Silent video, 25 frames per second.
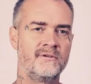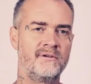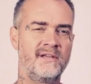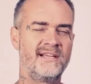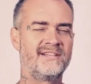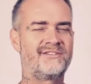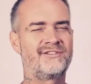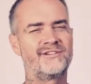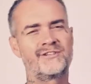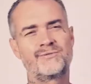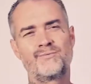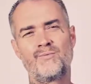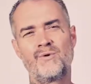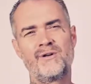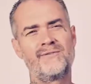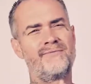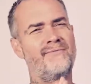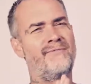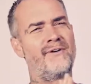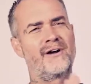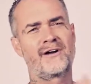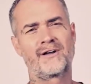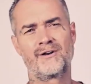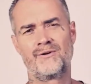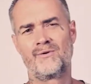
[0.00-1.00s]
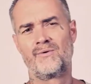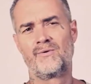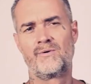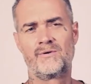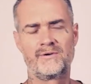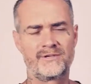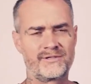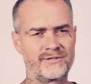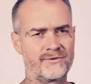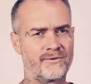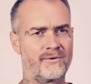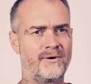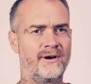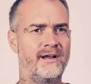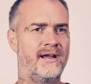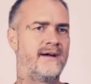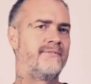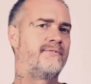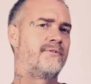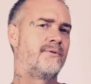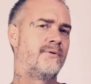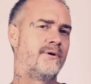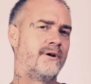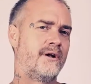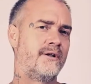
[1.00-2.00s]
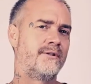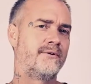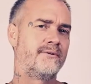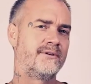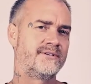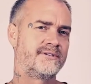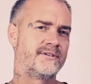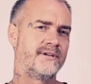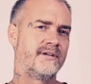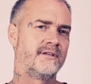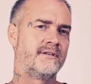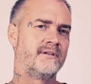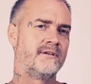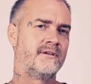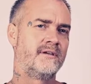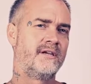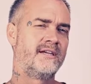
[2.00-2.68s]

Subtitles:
It's just one fucking horror story after another, isn't it?